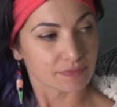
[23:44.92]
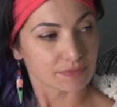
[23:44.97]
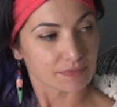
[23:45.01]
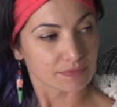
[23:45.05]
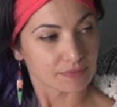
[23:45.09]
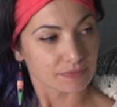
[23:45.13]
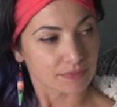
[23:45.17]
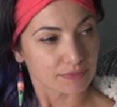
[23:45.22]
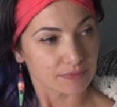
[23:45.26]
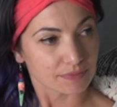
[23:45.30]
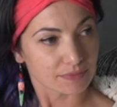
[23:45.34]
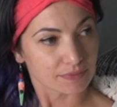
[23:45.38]

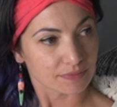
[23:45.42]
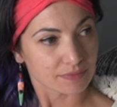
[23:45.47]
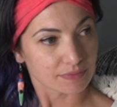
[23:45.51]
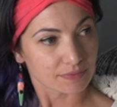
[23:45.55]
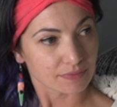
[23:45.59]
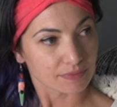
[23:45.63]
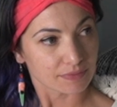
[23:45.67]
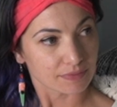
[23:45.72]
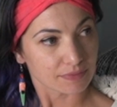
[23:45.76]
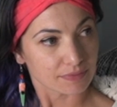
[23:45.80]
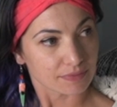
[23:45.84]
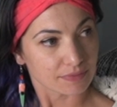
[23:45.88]

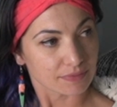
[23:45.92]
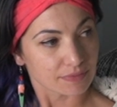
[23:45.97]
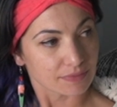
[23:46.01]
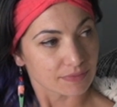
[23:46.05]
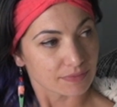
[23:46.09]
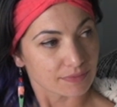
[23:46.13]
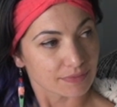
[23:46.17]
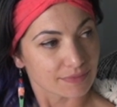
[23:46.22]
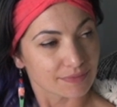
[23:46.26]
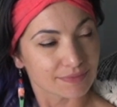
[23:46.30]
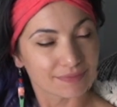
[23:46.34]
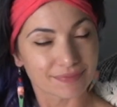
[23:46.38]

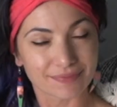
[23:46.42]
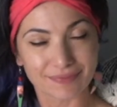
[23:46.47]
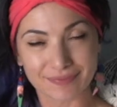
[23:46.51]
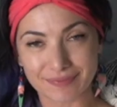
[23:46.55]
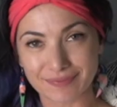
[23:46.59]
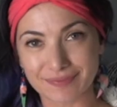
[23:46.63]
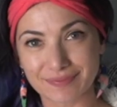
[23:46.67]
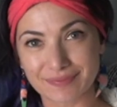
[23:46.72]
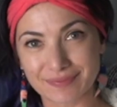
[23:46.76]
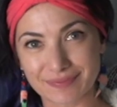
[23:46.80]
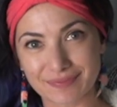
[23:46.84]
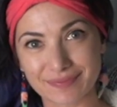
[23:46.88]

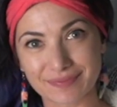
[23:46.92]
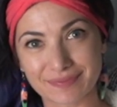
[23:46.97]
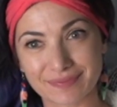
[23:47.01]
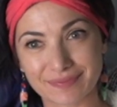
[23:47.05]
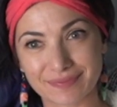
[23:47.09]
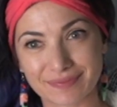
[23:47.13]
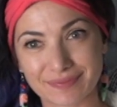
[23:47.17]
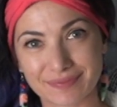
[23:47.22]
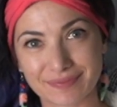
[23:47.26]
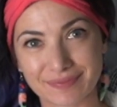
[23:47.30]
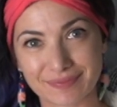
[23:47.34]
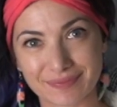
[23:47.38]

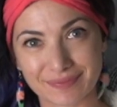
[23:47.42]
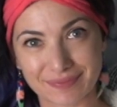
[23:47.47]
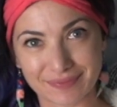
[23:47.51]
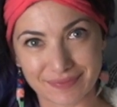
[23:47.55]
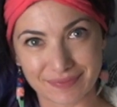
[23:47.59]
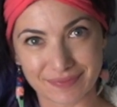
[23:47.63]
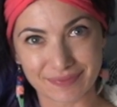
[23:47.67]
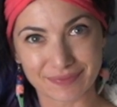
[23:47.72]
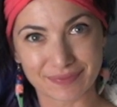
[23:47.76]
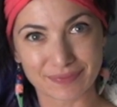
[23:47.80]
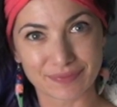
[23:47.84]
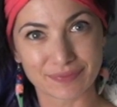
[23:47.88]

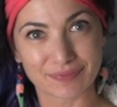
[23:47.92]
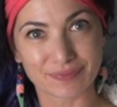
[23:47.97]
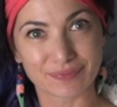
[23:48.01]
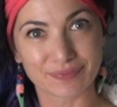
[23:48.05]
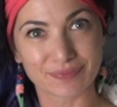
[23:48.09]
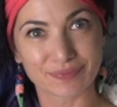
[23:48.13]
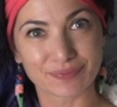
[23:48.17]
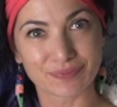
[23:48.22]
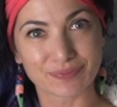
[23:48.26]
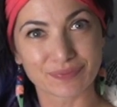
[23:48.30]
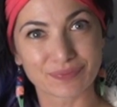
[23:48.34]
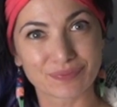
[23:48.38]

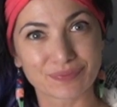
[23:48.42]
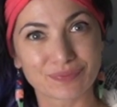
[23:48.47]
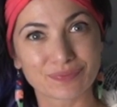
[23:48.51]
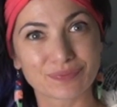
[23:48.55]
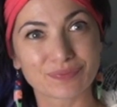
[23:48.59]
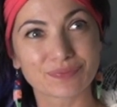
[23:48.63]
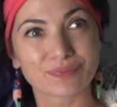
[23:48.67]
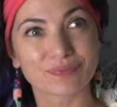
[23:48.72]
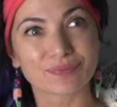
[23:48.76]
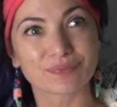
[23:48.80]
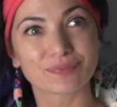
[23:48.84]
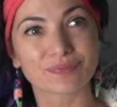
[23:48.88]

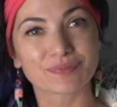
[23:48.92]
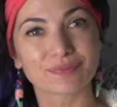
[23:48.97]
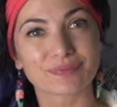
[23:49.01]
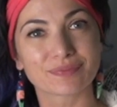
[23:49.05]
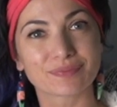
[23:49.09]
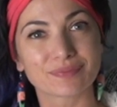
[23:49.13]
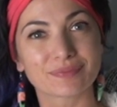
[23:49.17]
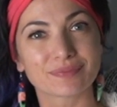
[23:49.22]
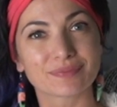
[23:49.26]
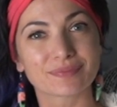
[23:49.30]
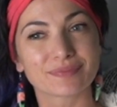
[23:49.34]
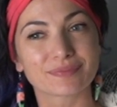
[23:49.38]

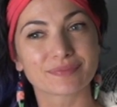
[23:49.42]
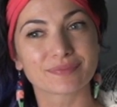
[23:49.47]
(silent)